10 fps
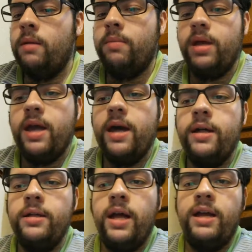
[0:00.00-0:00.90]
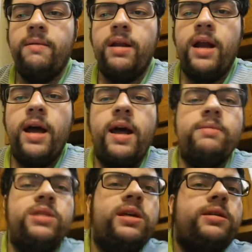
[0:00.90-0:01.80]
But yeah, I give it a 9 out
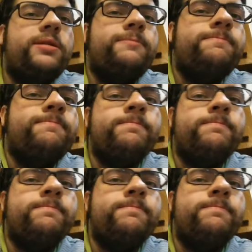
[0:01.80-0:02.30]
of 10.